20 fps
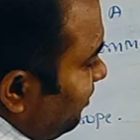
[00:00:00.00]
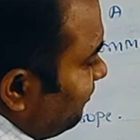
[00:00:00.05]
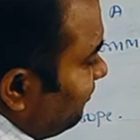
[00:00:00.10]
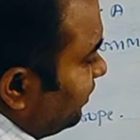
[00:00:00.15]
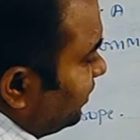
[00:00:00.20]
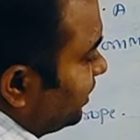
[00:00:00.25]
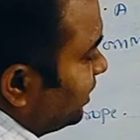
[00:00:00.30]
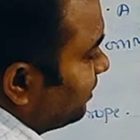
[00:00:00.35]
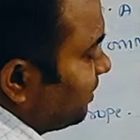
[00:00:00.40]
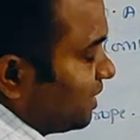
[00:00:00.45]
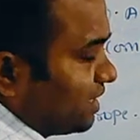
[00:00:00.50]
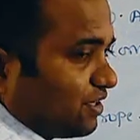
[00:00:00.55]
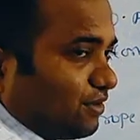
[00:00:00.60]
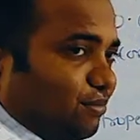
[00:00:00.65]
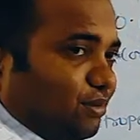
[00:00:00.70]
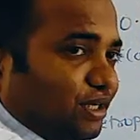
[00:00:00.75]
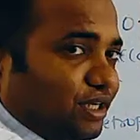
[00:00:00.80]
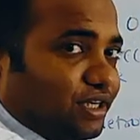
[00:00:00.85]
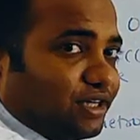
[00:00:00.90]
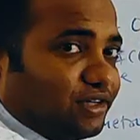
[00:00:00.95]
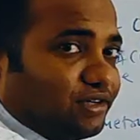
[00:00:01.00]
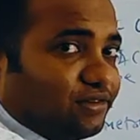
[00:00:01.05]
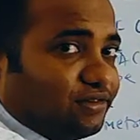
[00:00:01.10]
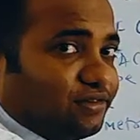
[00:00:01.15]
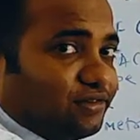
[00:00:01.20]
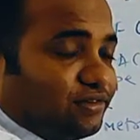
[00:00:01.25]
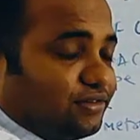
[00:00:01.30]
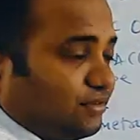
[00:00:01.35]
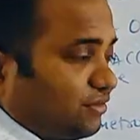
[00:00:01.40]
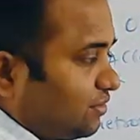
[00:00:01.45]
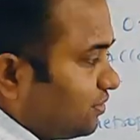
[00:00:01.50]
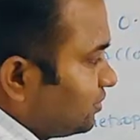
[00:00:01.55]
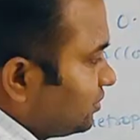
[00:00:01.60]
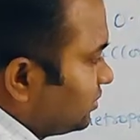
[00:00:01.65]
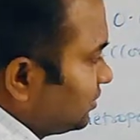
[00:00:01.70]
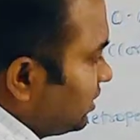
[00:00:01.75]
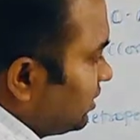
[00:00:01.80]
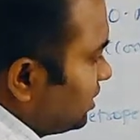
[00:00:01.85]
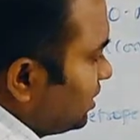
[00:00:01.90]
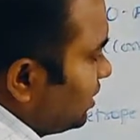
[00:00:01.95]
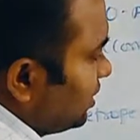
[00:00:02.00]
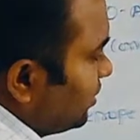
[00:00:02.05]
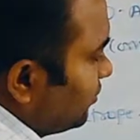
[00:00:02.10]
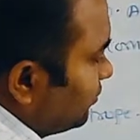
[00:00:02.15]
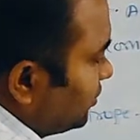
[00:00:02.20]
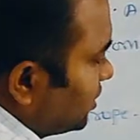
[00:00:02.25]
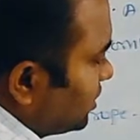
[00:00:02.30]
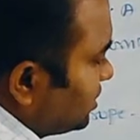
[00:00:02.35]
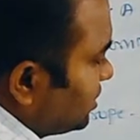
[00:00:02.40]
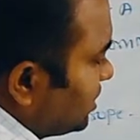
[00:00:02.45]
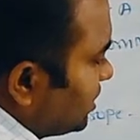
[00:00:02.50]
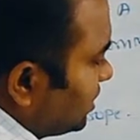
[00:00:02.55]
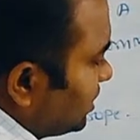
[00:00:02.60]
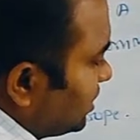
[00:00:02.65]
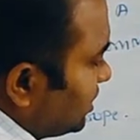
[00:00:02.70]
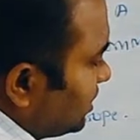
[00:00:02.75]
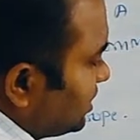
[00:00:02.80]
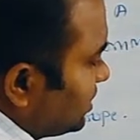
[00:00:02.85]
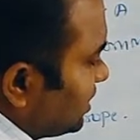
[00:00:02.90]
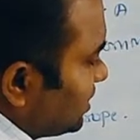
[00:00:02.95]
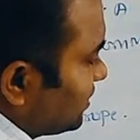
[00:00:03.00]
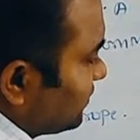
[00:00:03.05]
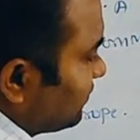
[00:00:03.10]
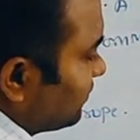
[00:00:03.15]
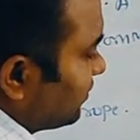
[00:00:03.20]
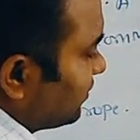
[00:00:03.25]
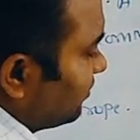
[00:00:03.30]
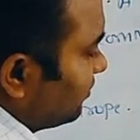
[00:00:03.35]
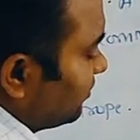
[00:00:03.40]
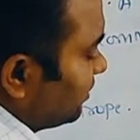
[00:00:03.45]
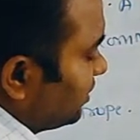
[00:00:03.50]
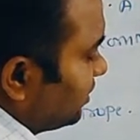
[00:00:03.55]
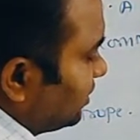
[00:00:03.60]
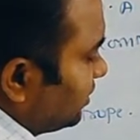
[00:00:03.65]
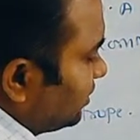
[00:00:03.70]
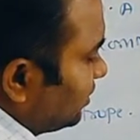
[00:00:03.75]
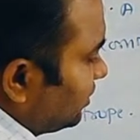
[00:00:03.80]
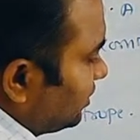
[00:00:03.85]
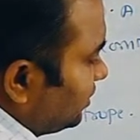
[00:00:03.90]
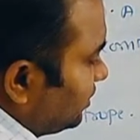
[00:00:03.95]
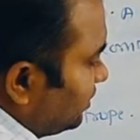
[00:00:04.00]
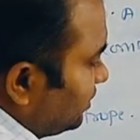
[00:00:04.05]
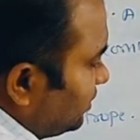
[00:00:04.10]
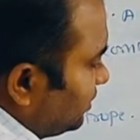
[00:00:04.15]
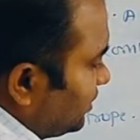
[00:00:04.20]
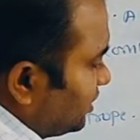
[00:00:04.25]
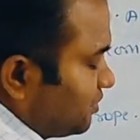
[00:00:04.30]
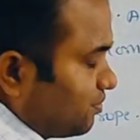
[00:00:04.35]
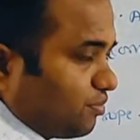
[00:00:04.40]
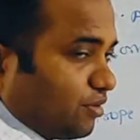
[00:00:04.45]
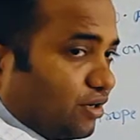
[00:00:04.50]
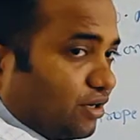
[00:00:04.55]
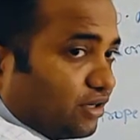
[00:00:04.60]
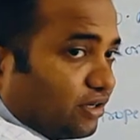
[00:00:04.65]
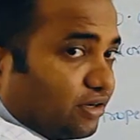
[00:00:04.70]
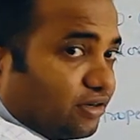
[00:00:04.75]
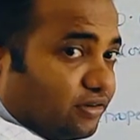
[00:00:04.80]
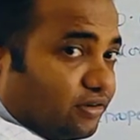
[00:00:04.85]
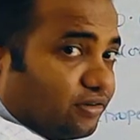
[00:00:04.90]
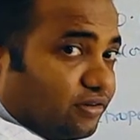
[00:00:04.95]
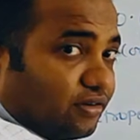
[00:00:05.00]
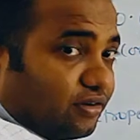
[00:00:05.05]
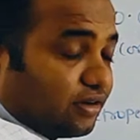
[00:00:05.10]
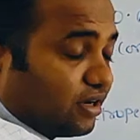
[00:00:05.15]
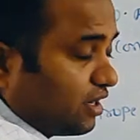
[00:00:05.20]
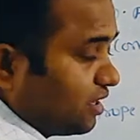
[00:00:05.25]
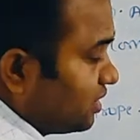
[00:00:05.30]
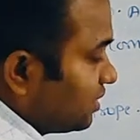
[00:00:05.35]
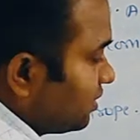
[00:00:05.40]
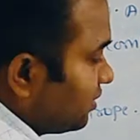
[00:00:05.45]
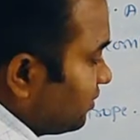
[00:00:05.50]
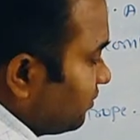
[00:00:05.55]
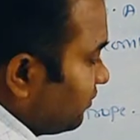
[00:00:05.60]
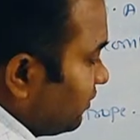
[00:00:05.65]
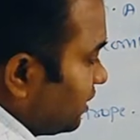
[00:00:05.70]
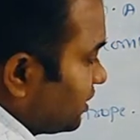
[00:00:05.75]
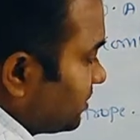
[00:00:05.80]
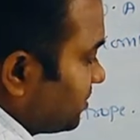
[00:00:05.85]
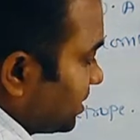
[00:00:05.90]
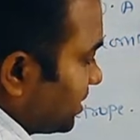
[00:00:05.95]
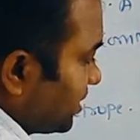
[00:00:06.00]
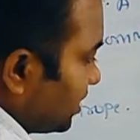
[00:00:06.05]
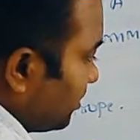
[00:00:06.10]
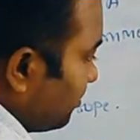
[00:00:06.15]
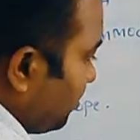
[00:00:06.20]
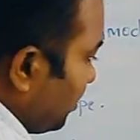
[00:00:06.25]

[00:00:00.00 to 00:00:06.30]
Vd minus Vn, right? You just take the distance from this point, right, spectacle